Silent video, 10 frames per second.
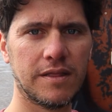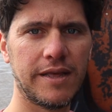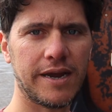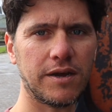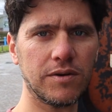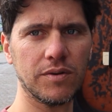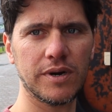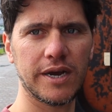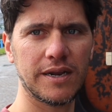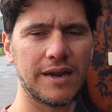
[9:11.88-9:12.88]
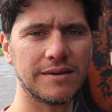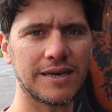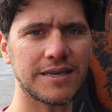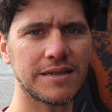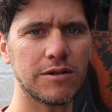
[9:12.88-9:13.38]
There you go. Now it
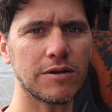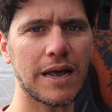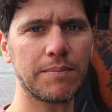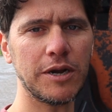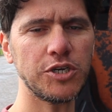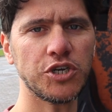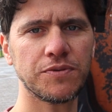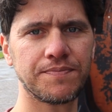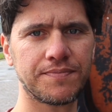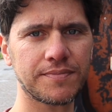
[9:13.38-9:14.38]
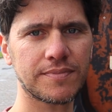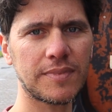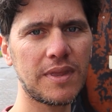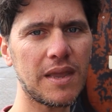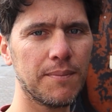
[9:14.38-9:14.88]
doesn't look like much,
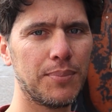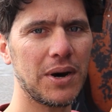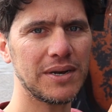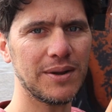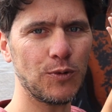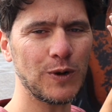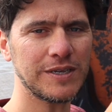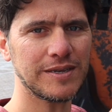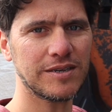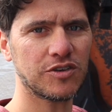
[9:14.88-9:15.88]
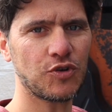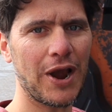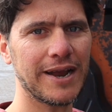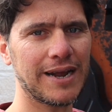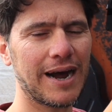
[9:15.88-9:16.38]
but once this is
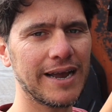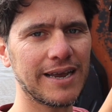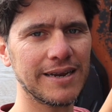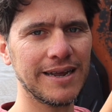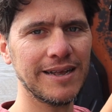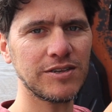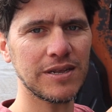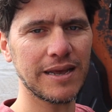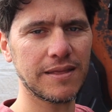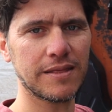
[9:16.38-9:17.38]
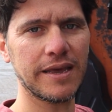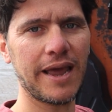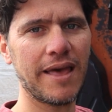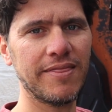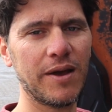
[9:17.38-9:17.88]
dried I can insulate the
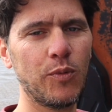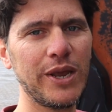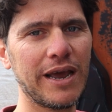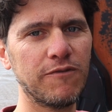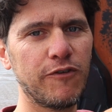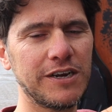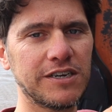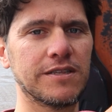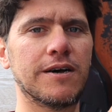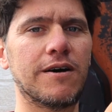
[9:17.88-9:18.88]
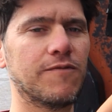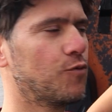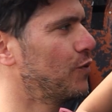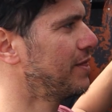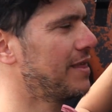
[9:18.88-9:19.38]
thing, and then we can finish it off
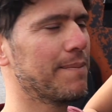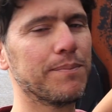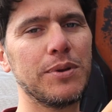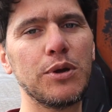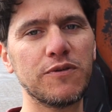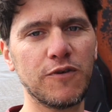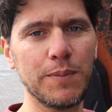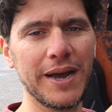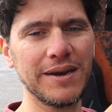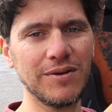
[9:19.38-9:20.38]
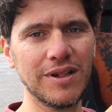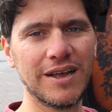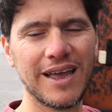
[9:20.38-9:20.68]
with that beautiful panel,